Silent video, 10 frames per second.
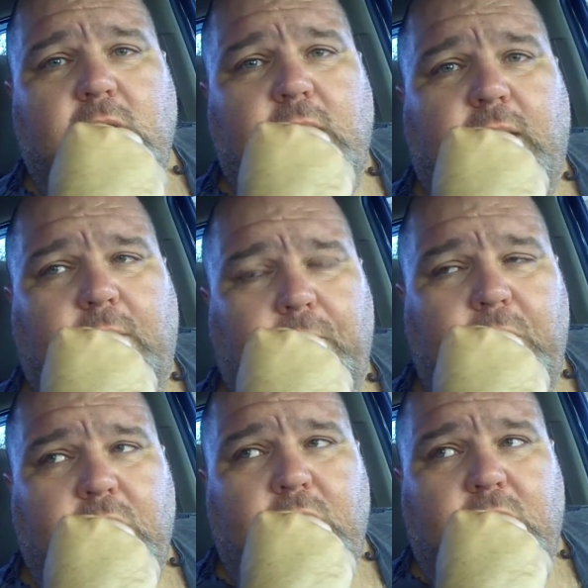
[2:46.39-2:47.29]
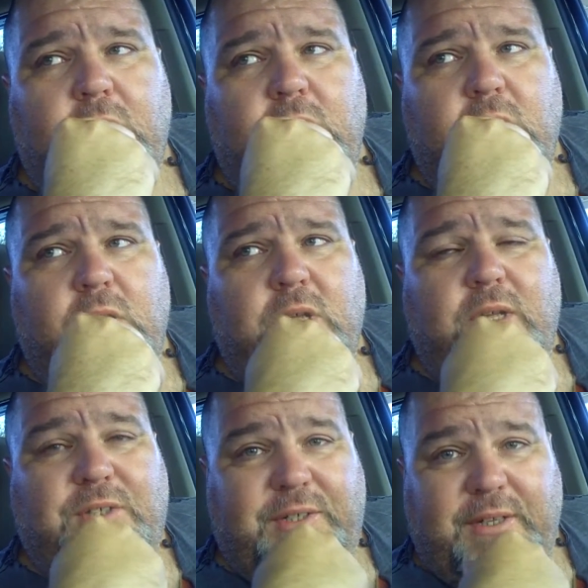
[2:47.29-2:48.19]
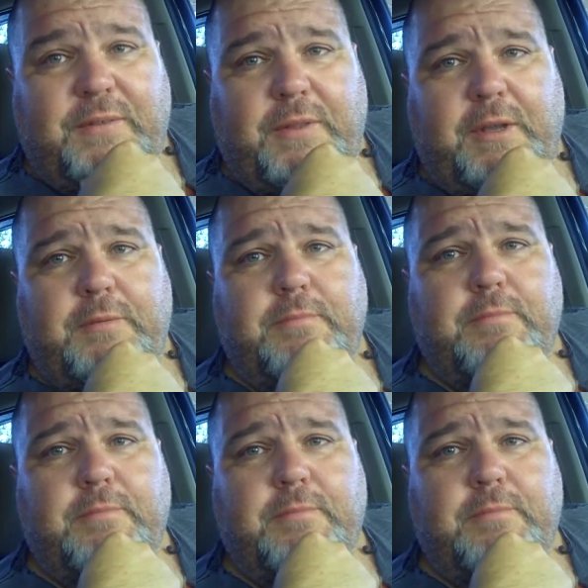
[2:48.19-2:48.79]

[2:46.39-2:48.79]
Um, it's a dick thing.